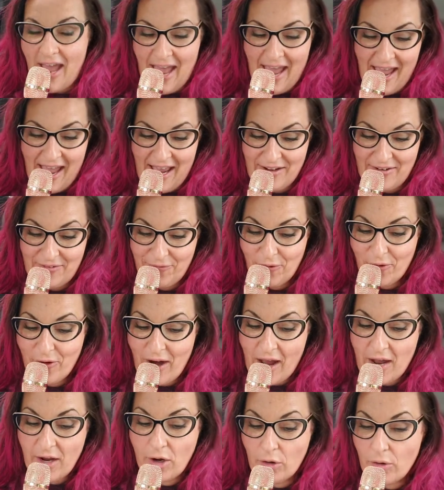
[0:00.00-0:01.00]
And
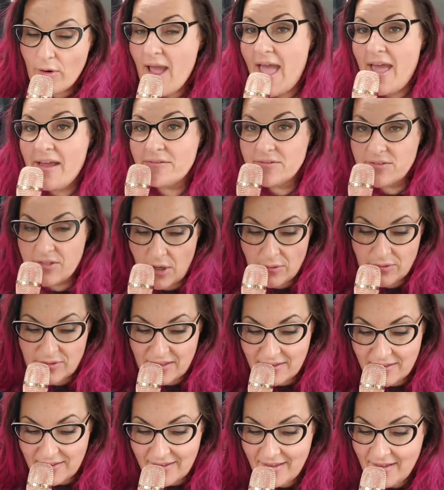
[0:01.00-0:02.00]
for a grand
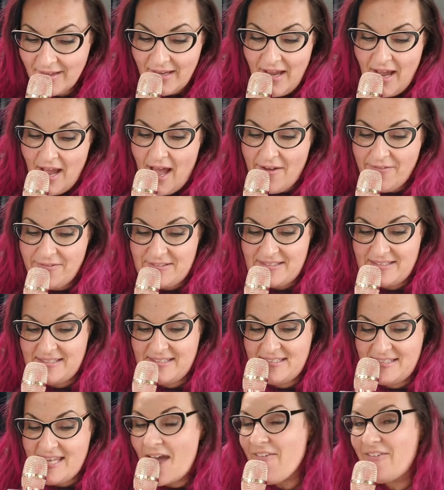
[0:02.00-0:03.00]
total of
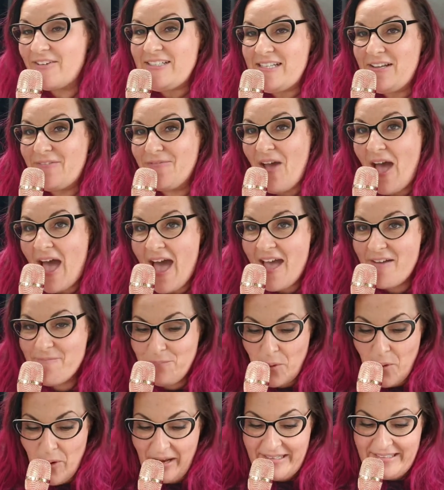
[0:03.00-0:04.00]

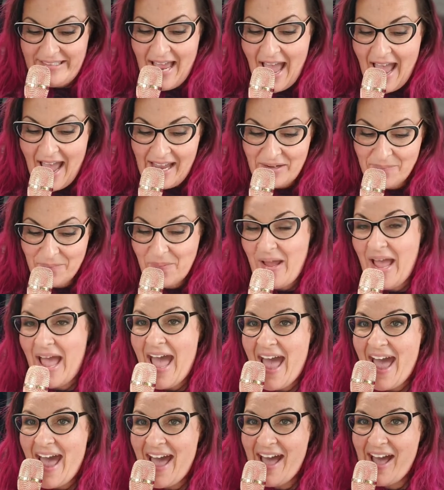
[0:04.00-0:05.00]
seventy-five point nine
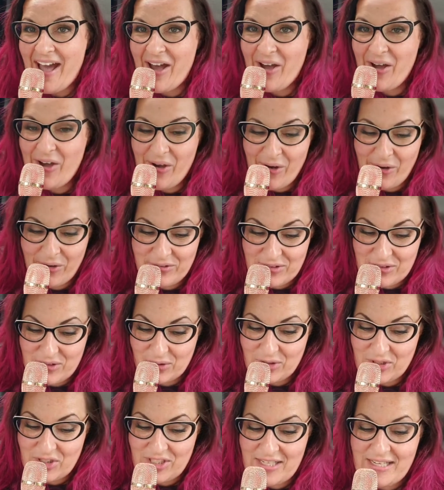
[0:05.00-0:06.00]
pounds. So
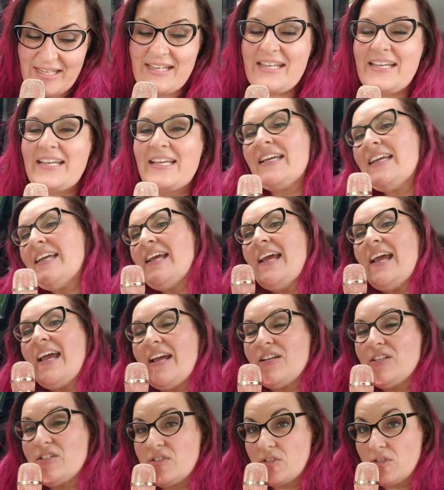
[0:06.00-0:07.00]
she
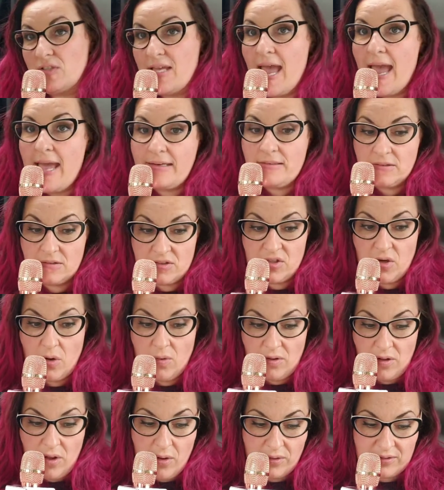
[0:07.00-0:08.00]
is getting so
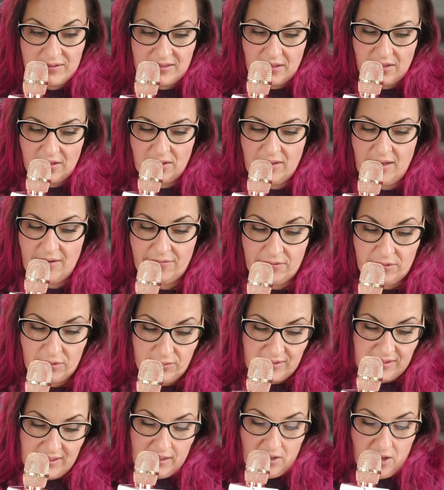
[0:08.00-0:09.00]
close to
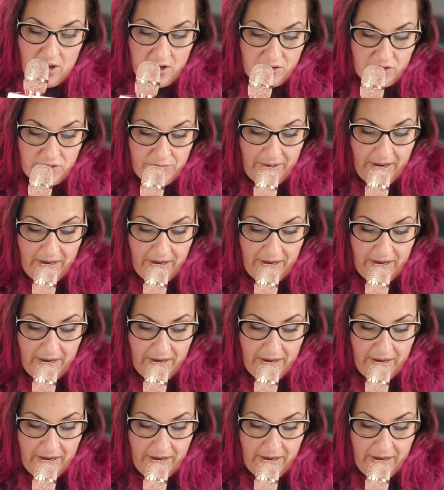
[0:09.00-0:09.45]
losing one hundred